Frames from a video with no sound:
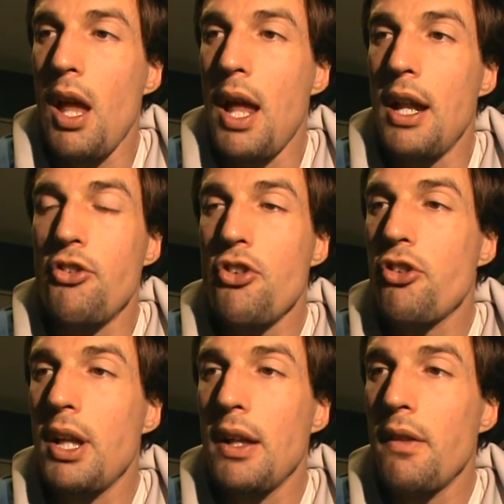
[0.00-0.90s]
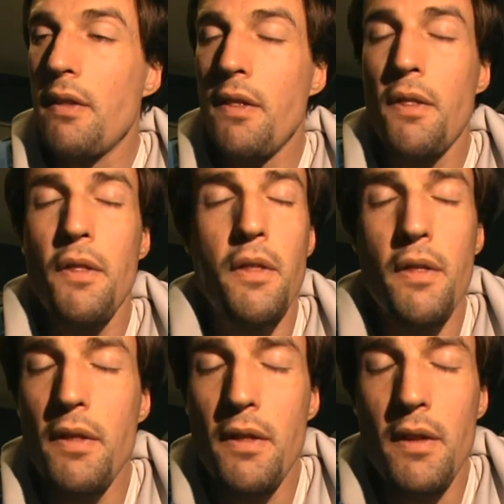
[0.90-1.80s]
and it's just like
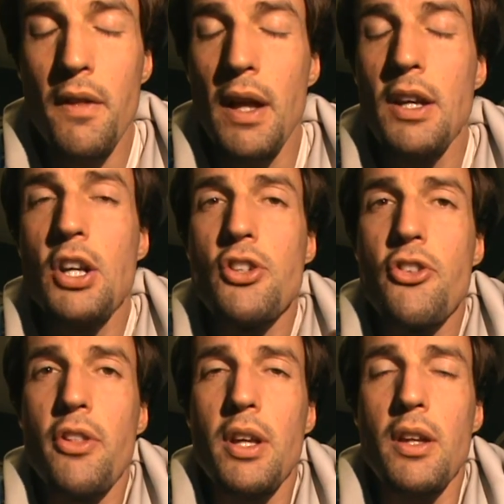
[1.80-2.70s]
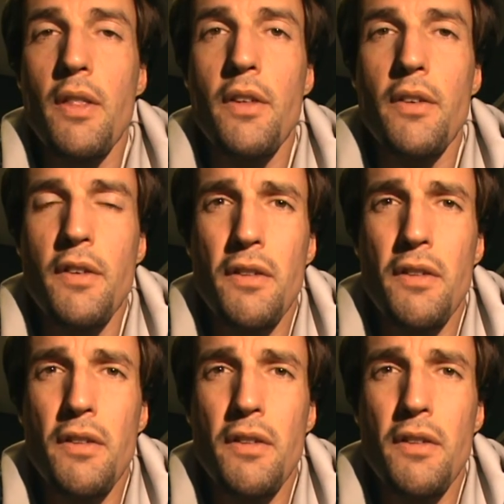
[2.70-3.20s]
and here's the the